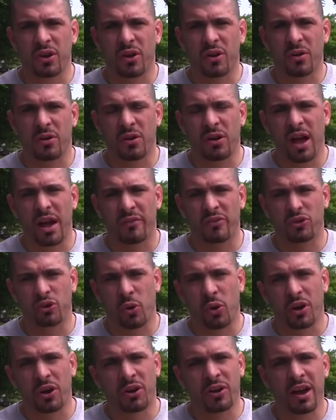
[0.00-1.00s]
You know, I have a
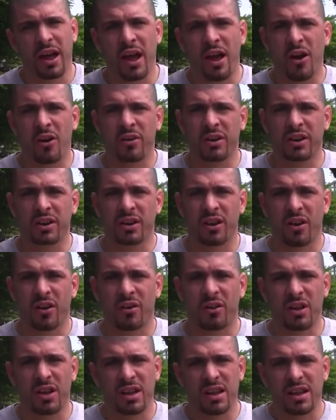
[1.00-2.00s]
daughter now, and you
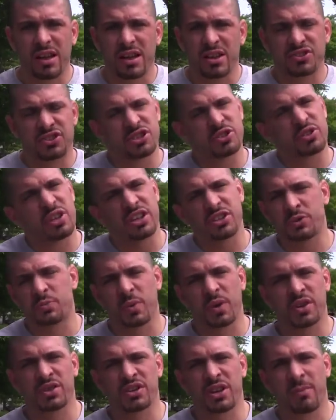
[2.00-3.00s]
know, she's the
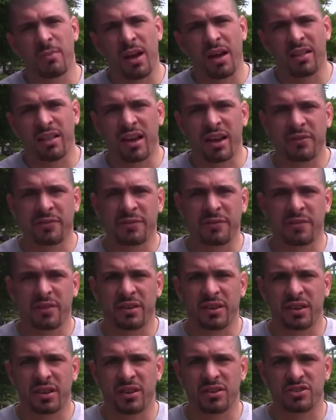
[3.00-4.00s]
inspiration of my life.
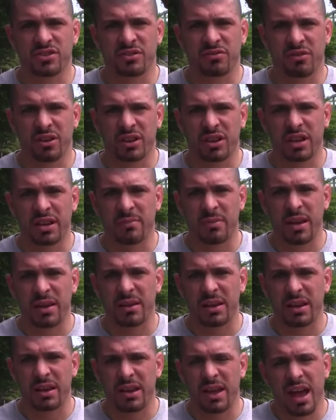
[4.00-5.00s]
You know, she really.
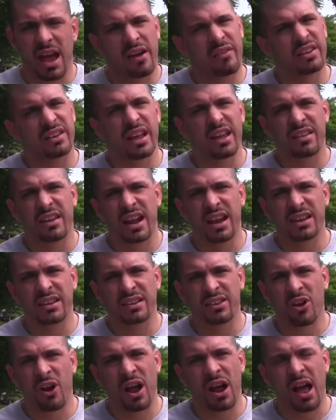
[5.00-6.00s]
Every day that I,
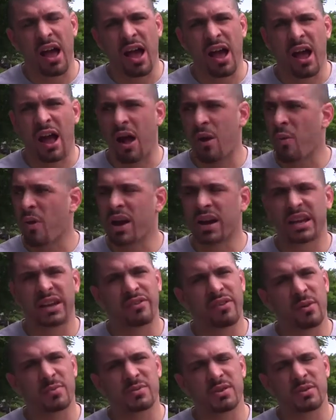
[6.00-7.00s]
you know, I, I want to
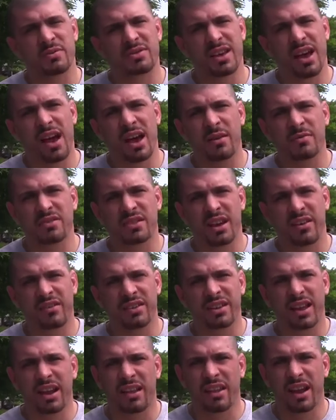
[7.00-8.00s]
give up sometimes, and
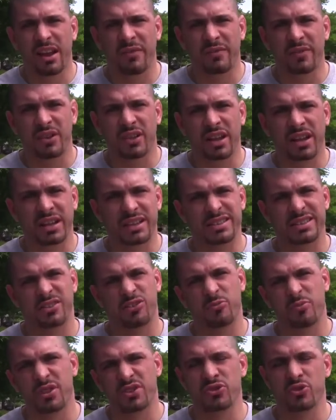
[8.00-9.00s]
every day that I feel like it's a
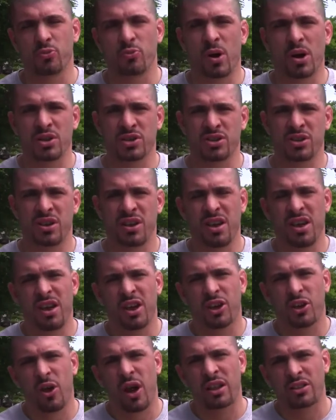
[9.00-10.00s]
little bit too much,
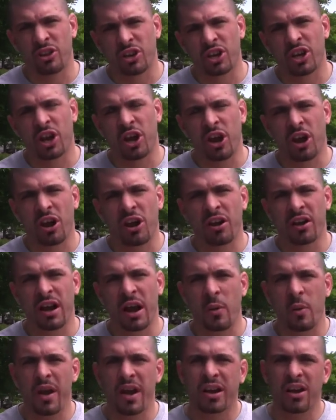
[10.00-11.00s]
you know, I look at her
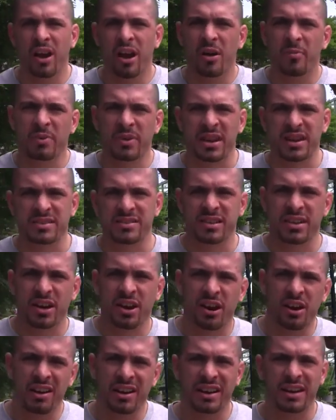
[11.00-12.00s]
and I wake up and I see
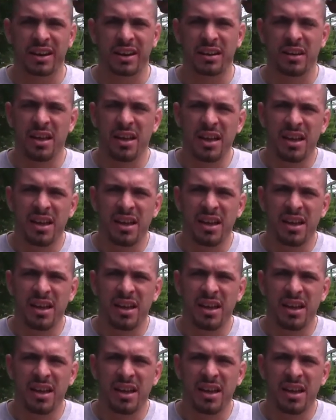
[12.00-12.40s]
her, and